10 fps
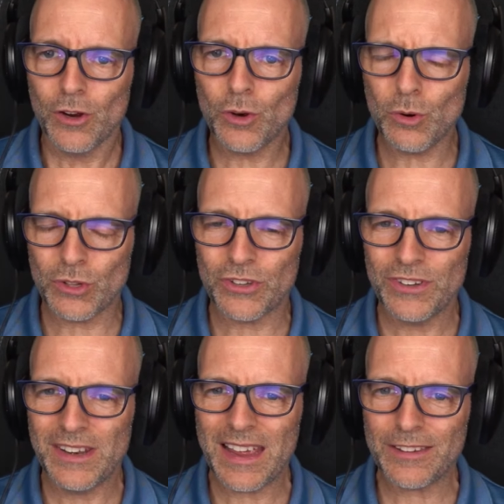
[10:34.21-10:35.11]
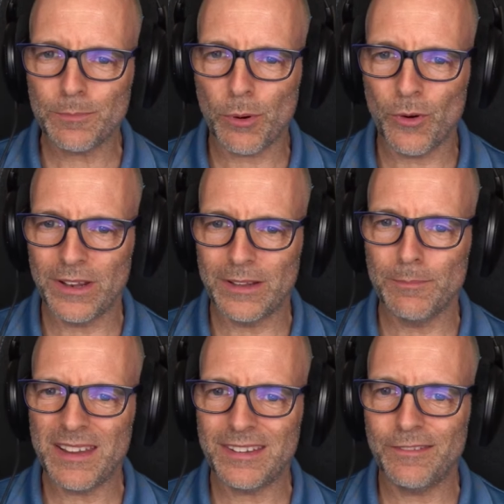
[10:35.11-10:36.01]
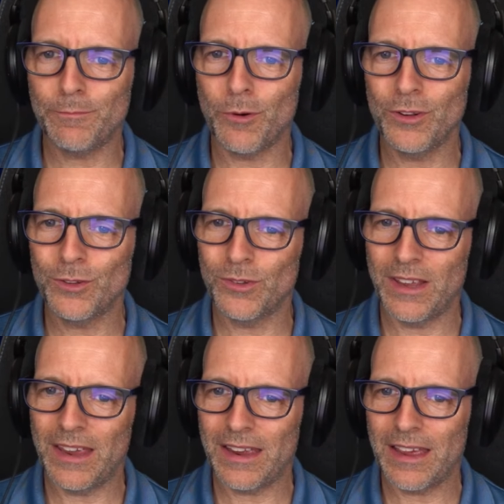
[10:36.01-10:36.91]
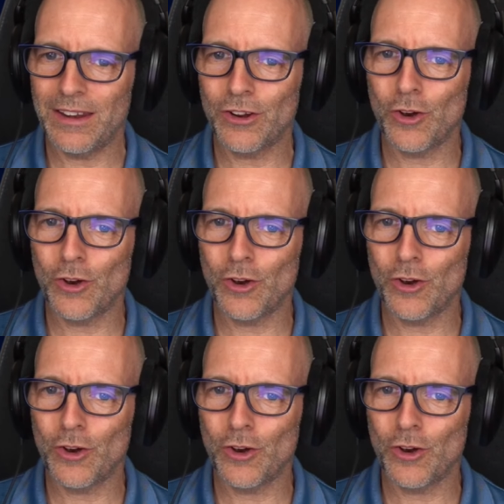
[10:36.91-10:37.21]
Good. Next point, massive point today again,